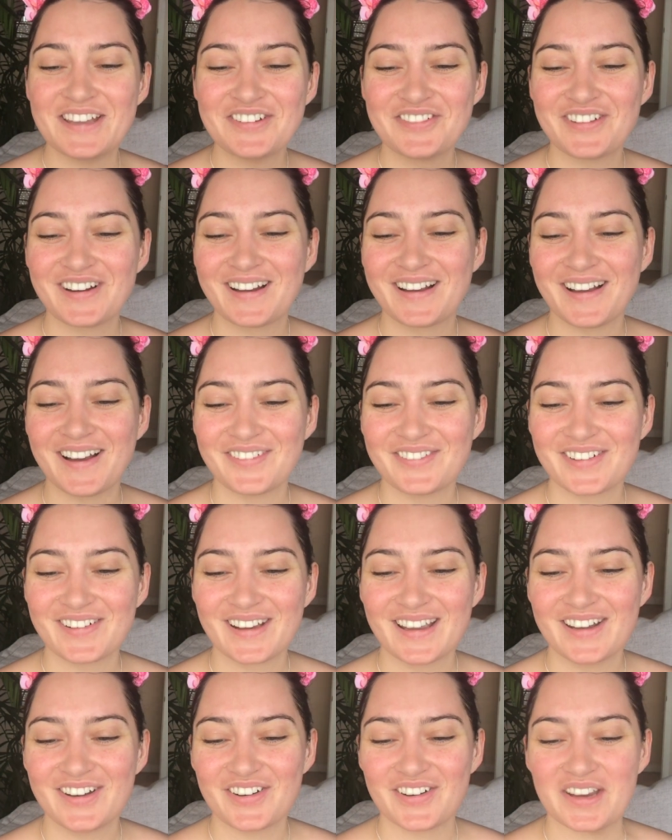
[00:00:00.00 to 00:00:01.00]

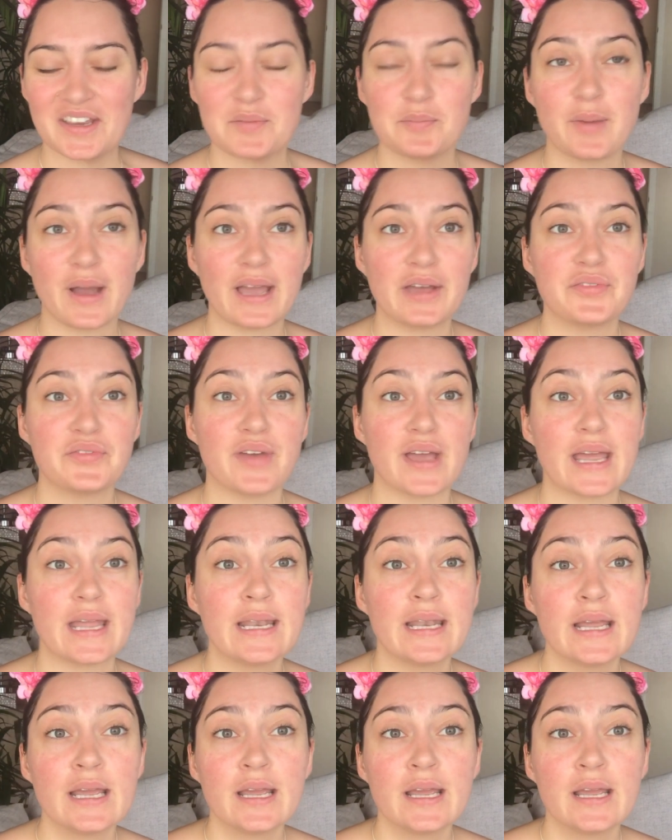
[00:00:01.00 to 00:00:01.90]
Recovery Cream by Avène.